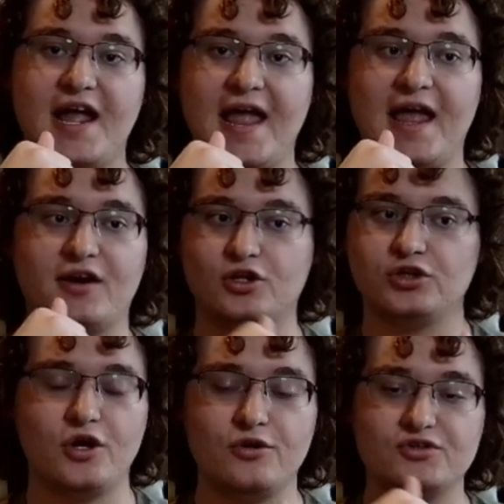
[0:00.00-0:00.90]
and
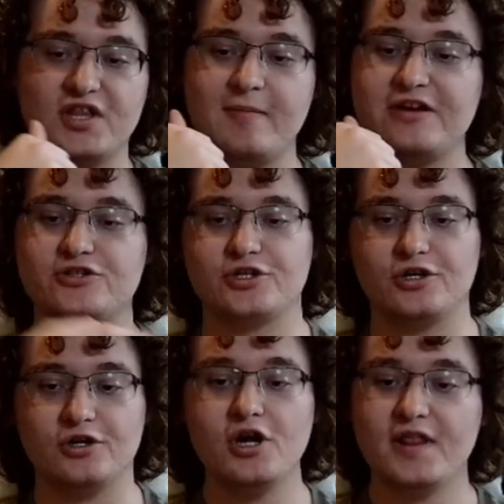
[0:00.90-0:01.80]
clothes, and they made
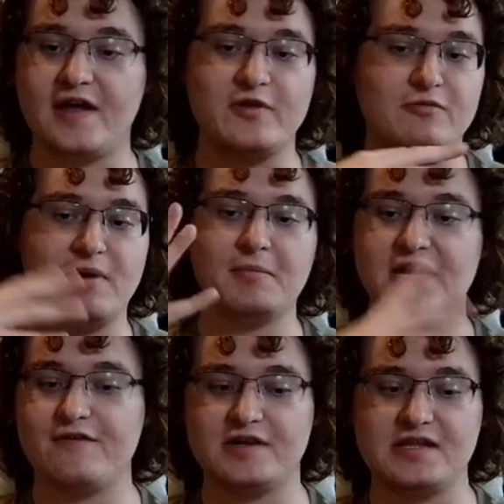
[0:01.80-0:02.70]
sure that we remembered
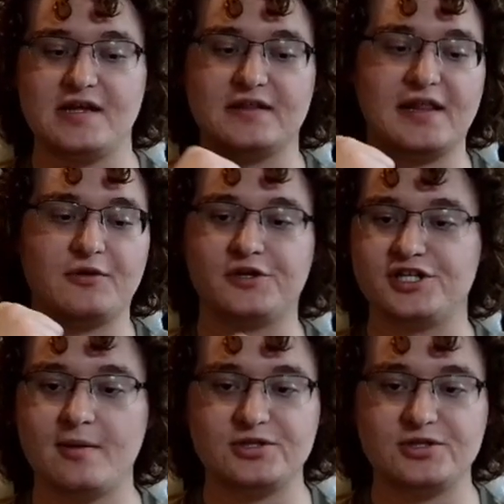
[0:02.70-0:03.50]
everything. They like were double